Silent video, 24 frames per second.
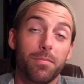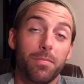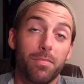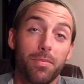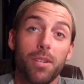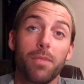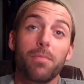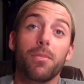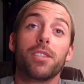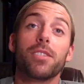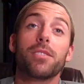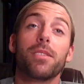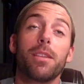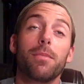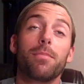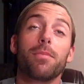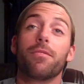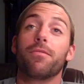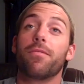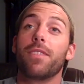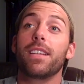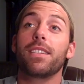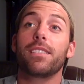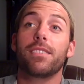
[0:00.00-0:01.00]
pretty much keep
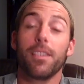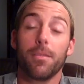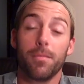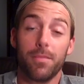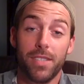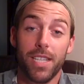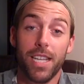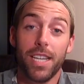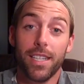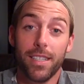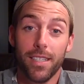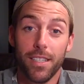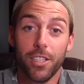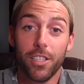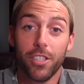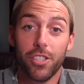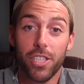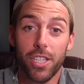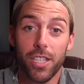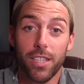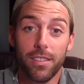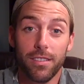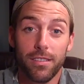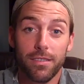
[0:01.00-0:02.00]
your face up, taking in the
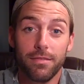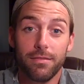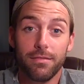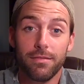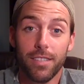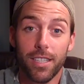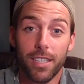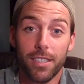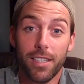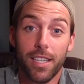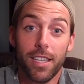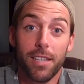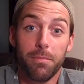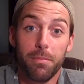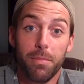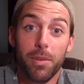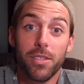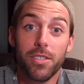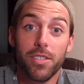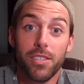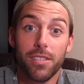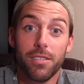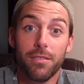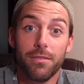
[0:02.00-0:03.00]
chin, like getting
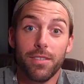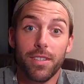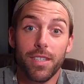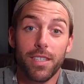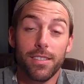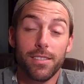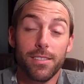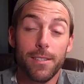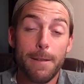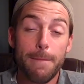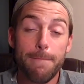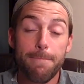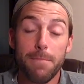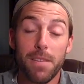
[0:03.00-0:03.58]
punched in the face.